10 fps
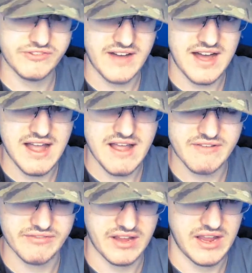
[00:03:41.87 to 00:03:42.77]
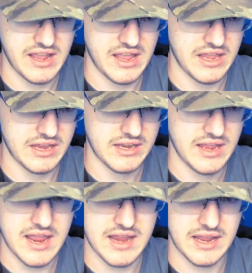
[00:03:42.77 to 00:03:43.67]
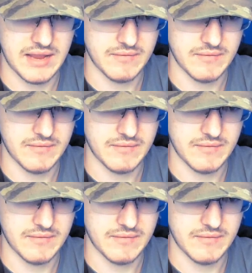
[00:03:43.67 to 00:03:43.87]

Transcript: five, and A game.